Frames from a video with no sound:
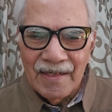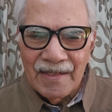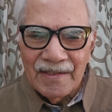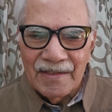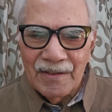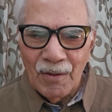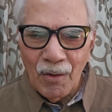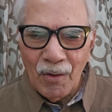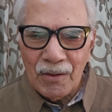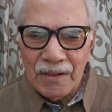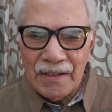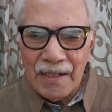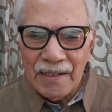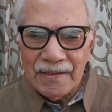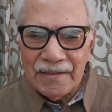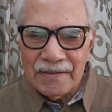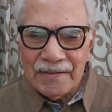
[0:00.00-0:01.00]
The
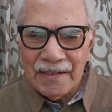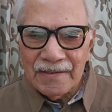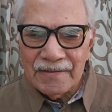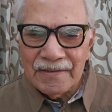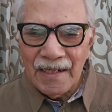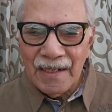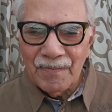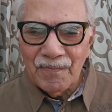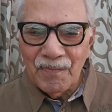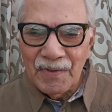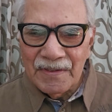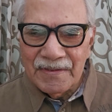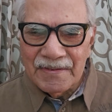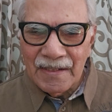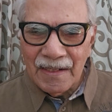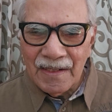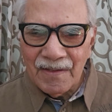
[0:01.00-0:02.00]
organization shall
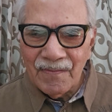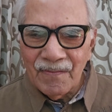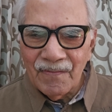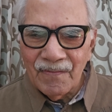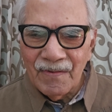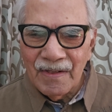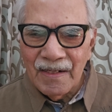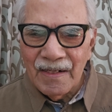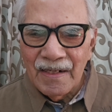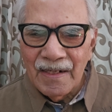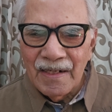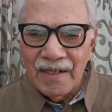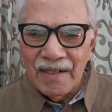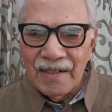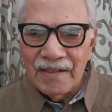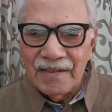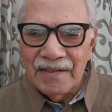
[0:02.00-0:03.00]
preserve
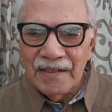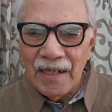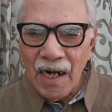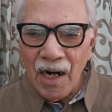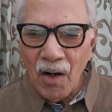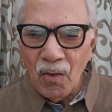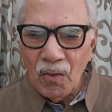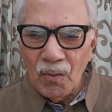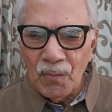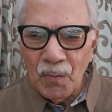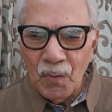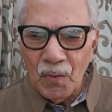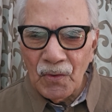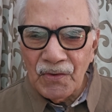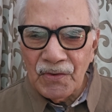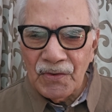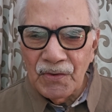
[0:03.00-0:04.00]
the
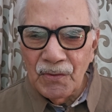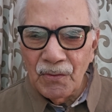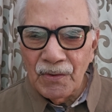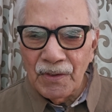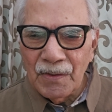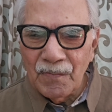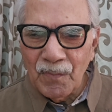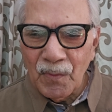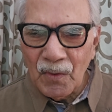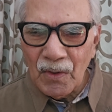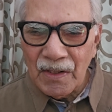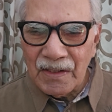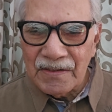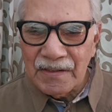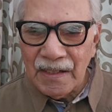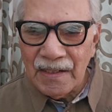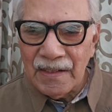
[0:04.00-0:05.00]
outputs during
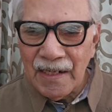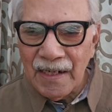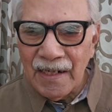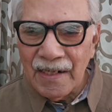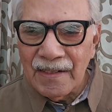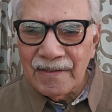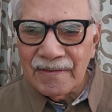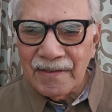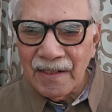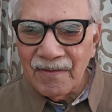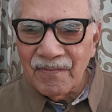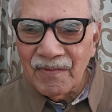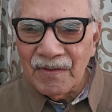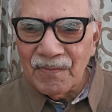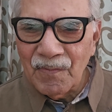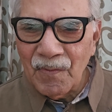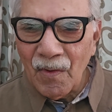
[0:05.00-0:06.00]
production and
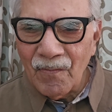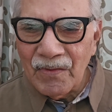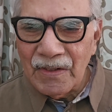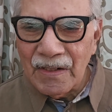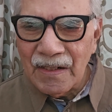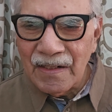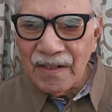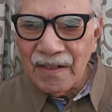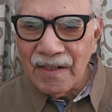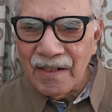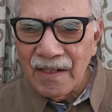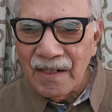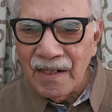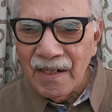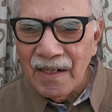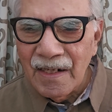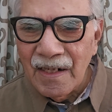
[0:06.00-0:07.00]
service provision
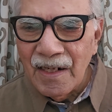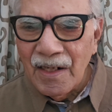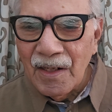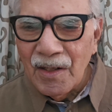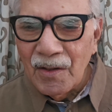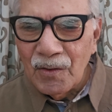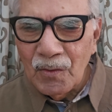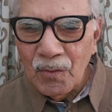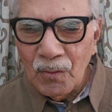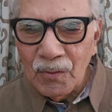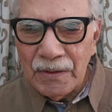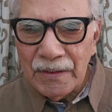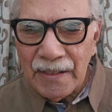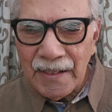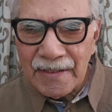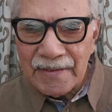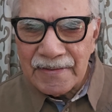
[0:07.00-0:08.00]
to
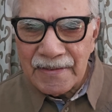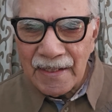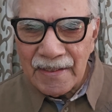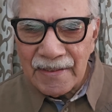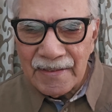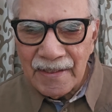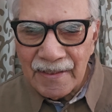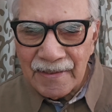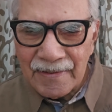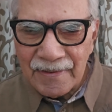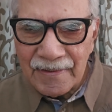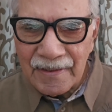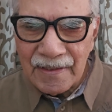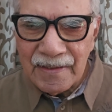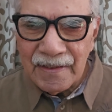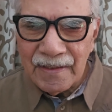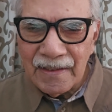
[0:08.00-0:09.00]
the extent
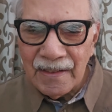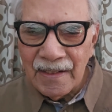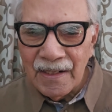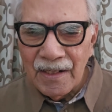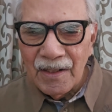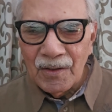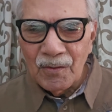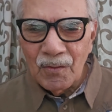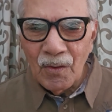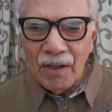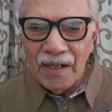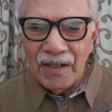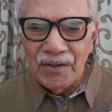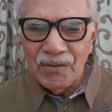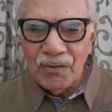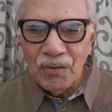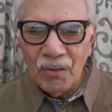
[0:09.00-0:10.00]
necessary to
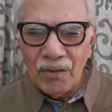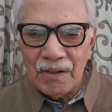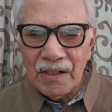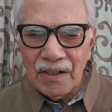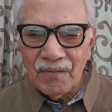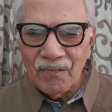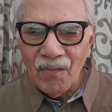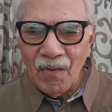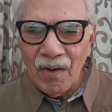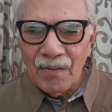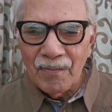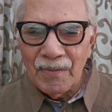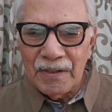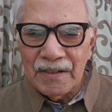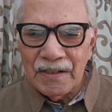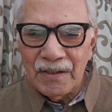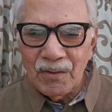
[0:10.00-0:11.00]
ensure
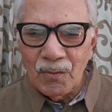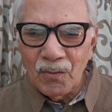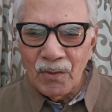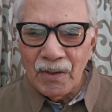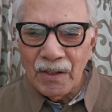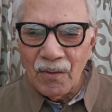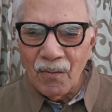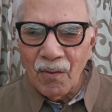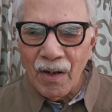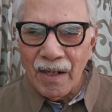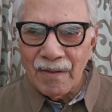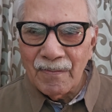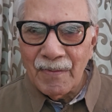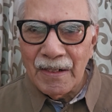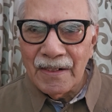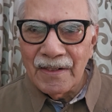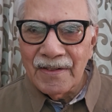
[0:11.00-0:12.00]
conformity to
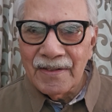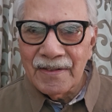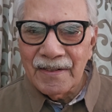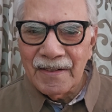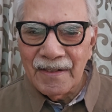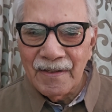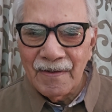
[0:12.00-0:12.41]
requirements.